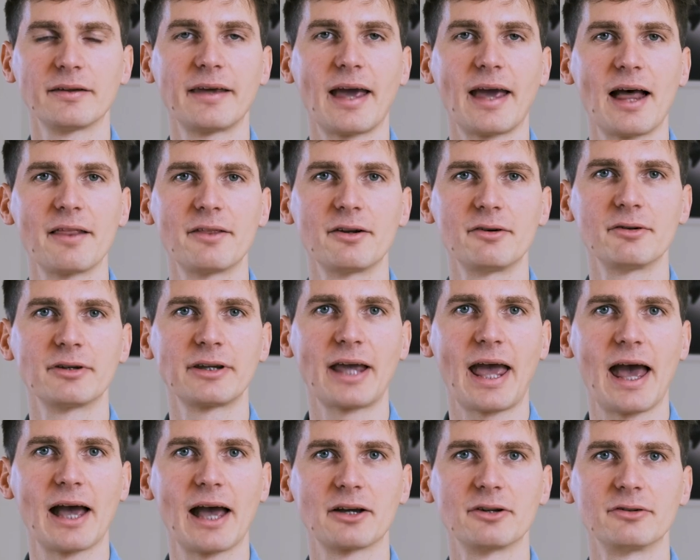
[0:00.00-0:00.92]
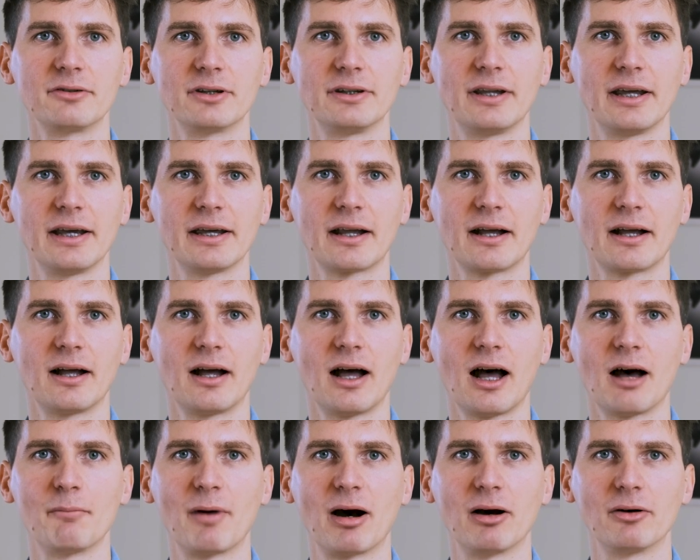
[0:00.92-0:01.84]
Gathering accurate data
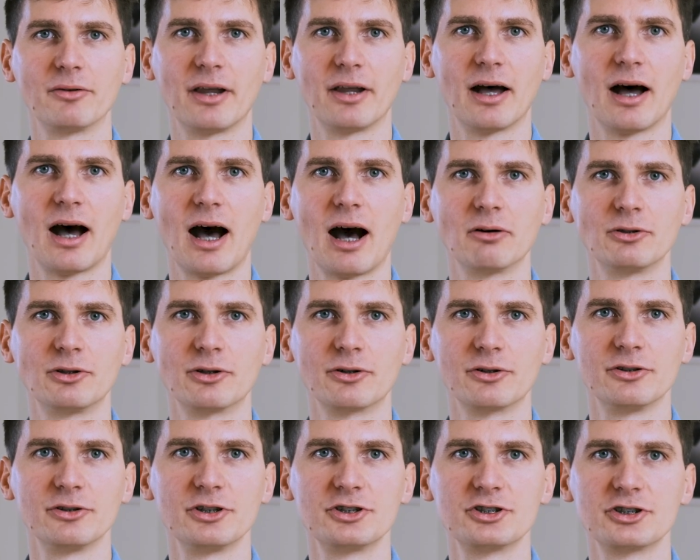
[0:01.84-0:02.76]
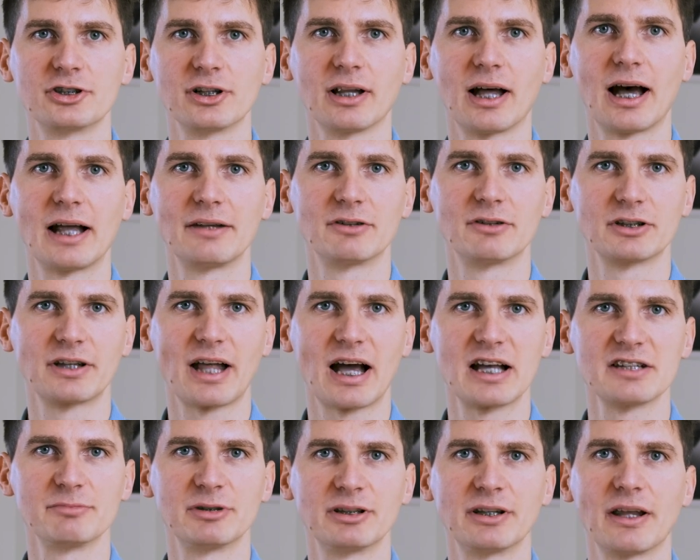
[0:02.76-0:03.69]
about the outdoor digital
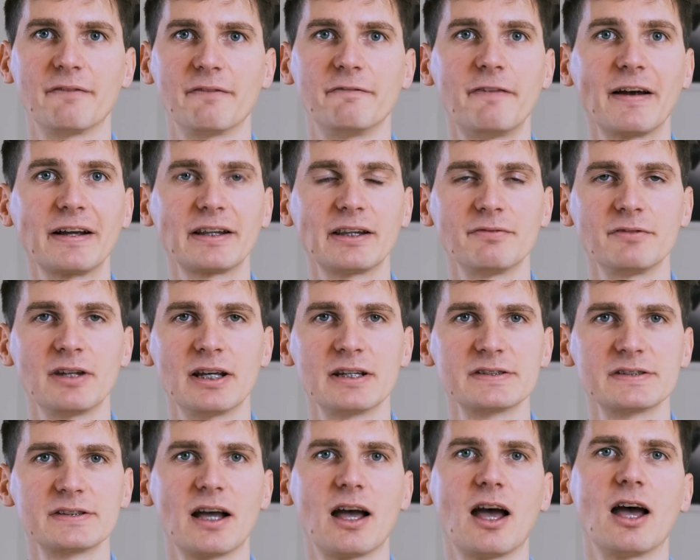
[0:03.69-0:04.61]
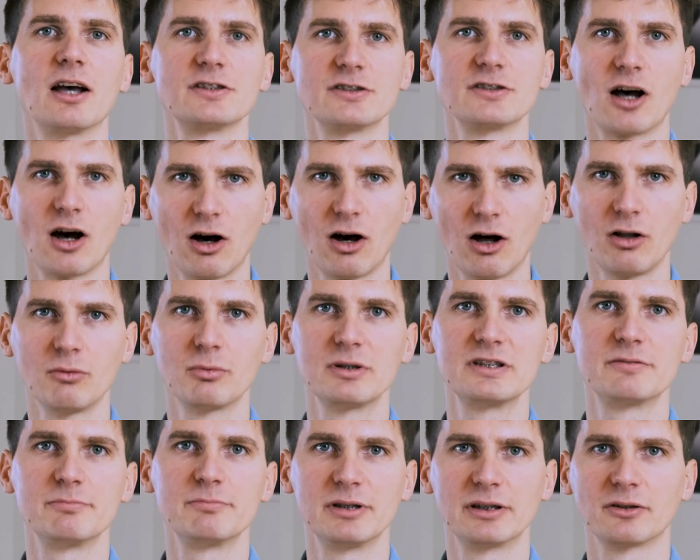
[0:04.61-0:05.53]
advertisement effectiveness has
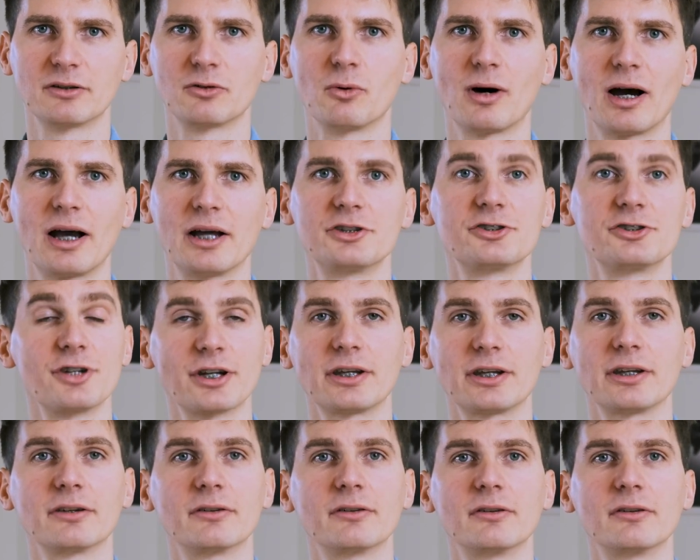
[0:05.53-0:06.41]
always been quite tricky.